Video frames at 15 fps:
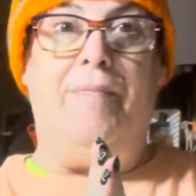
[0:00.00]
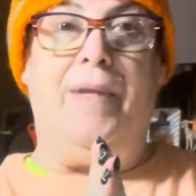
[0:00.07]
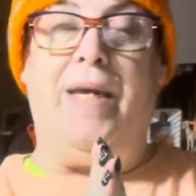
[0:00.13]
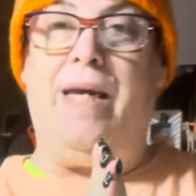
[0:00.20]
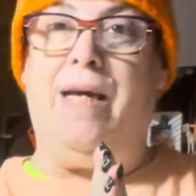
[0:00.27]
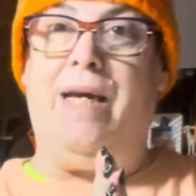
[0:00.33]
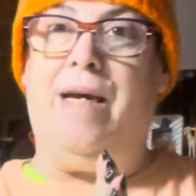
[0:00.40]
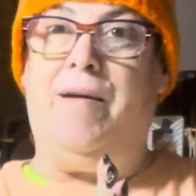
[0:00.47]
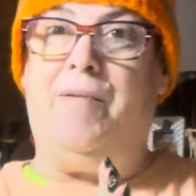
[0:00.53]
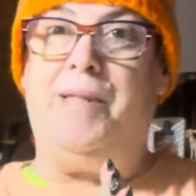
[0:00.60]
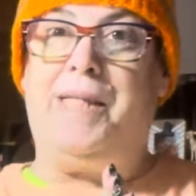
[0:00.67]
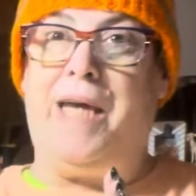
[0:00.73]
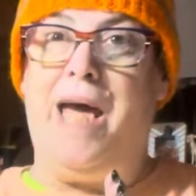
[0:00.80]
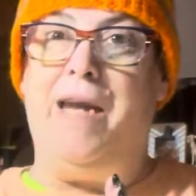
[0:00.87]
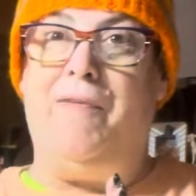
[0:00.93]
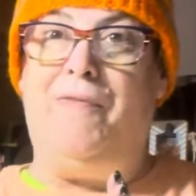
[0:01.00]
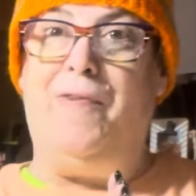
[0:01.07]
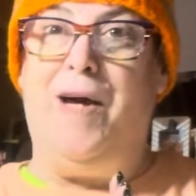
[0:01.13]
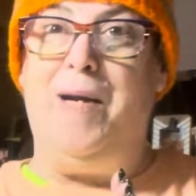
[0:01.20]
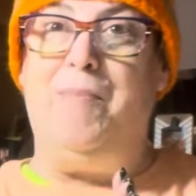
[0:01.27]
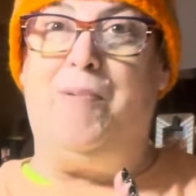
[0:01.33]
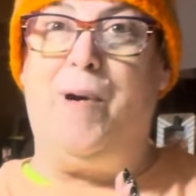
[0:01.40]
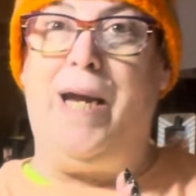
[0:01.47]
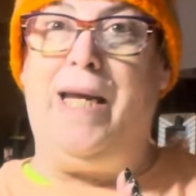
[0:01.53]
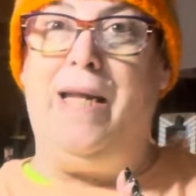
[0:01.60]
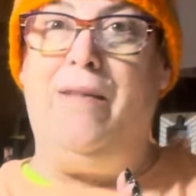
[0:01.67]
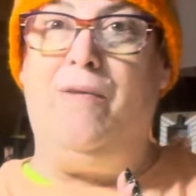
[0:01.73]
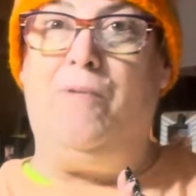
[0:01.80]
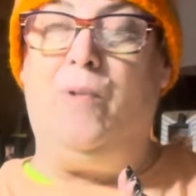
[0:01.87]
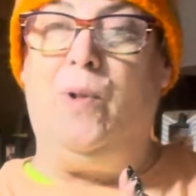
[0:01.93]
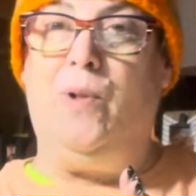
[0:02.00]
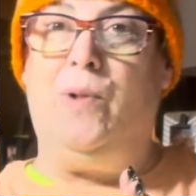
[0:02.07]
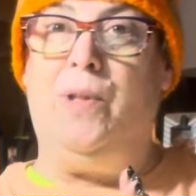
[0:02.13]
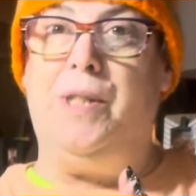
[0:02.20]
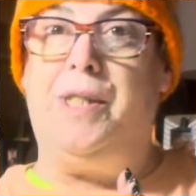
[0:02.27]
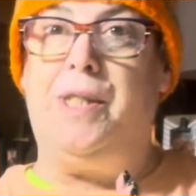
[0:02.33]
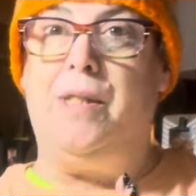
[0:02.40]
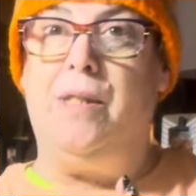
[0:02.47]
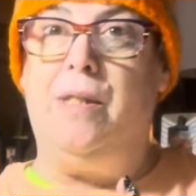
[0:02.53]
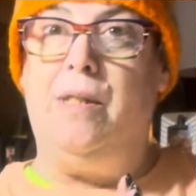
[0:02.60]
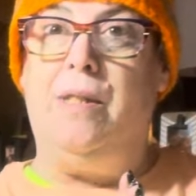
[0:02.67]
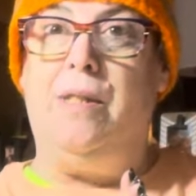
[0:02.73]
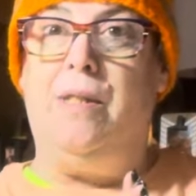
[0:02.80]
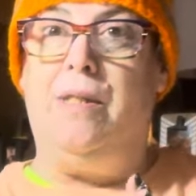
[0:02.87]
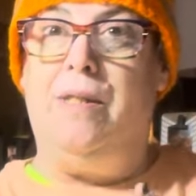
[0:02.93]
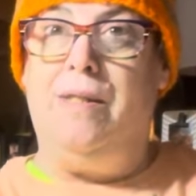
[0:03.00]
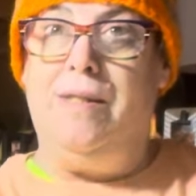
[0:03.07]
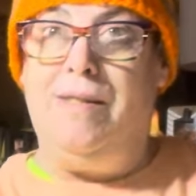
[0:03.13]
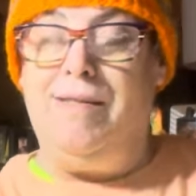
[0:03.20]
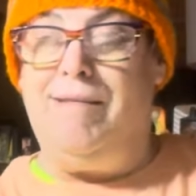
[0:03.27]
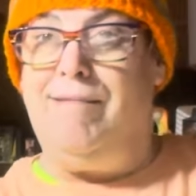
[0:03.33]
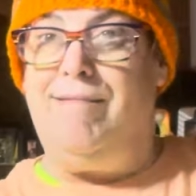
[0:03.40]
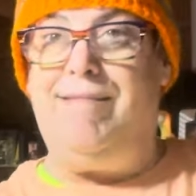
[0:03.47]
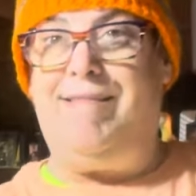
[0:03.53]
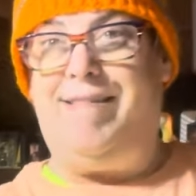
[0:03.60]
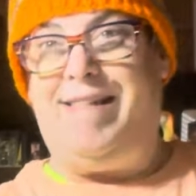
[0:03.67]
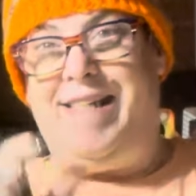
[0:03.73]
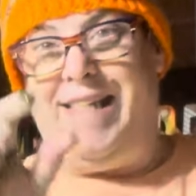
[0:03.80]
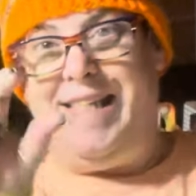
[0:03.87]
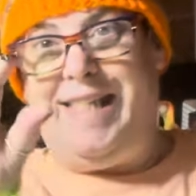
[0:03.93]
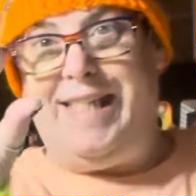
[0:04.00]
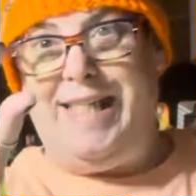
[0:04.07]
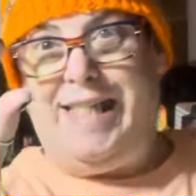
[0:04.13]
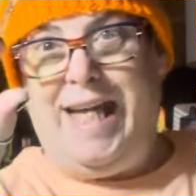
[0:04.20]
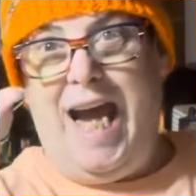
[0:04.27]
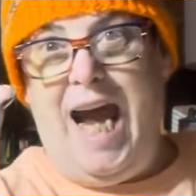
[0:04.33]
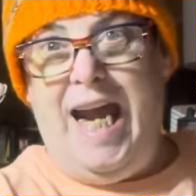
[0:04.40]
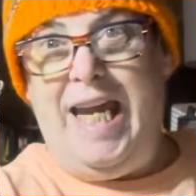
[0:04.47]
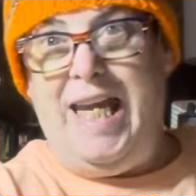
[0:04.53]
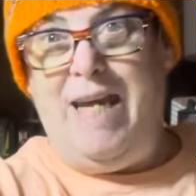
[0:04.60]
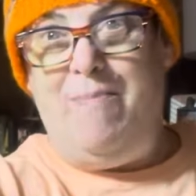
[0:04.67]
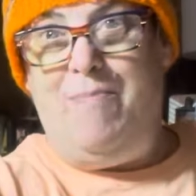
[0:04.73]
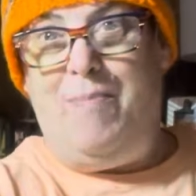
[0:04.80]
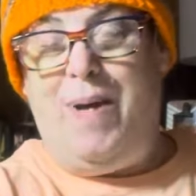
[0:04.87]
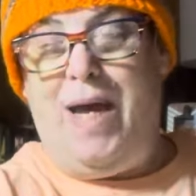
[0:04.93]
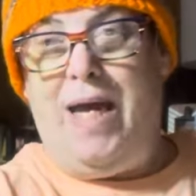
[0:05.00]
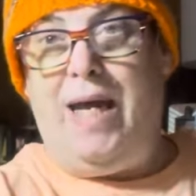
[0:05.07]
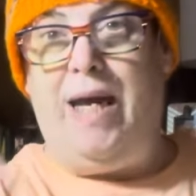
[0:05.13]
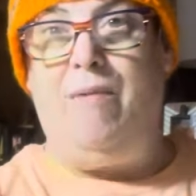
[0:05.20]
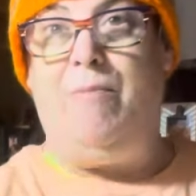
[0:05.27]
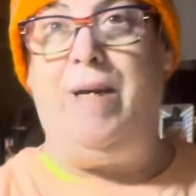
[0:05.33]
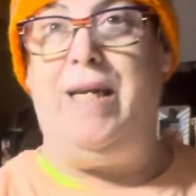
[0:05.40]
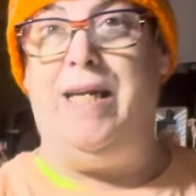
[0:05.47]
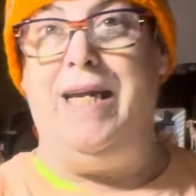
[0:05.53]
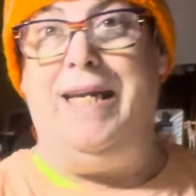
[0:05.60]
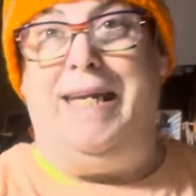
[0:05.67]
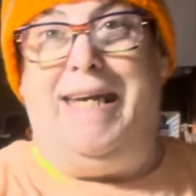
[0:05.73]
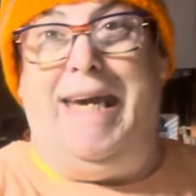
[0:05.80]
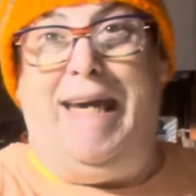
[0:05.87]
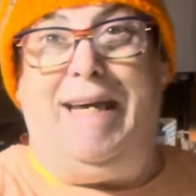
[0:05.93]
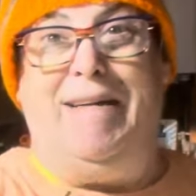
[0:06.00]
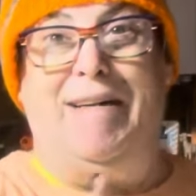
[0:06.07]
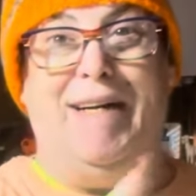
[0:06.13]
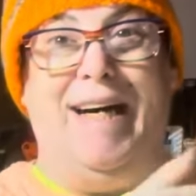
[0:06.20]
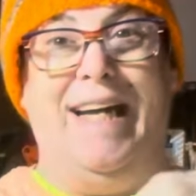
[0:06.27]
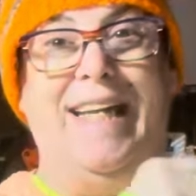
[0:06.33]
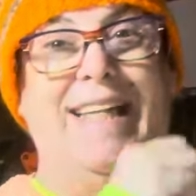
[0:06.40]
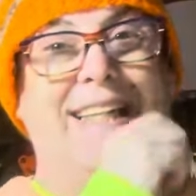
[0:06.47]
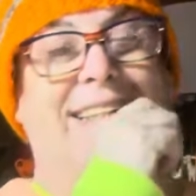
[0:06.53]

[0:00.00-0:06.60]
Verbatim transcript: it, it was kind of fun breaking the rules just a tiny bit, and we didn't get caught.